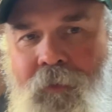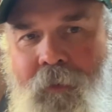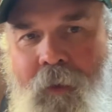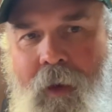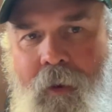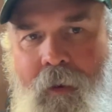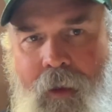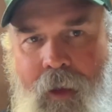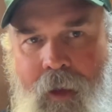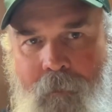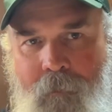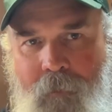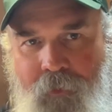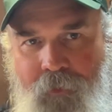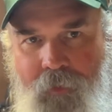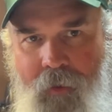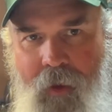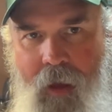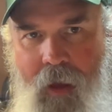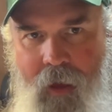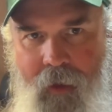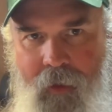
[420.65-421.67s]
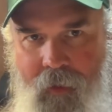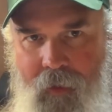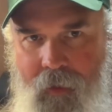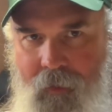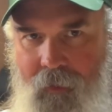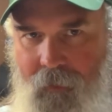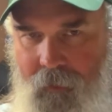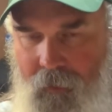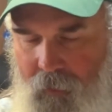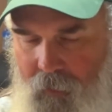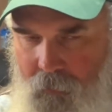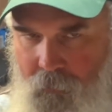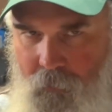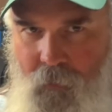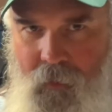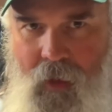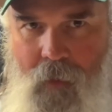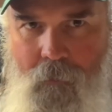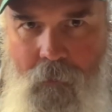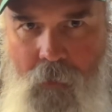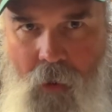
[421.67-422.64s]
on Amazon, and
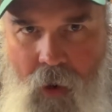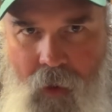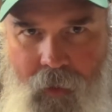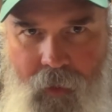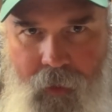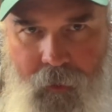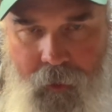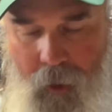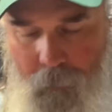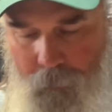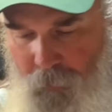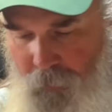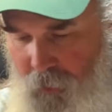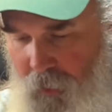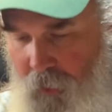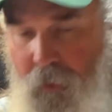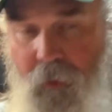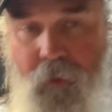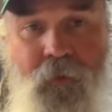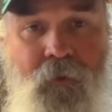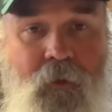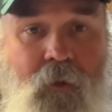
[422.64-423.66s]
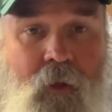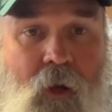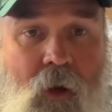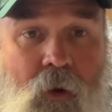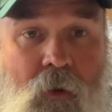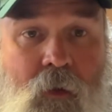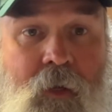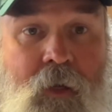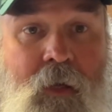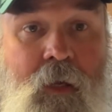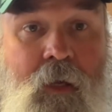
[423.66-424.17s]
when I bought it a couple years ago,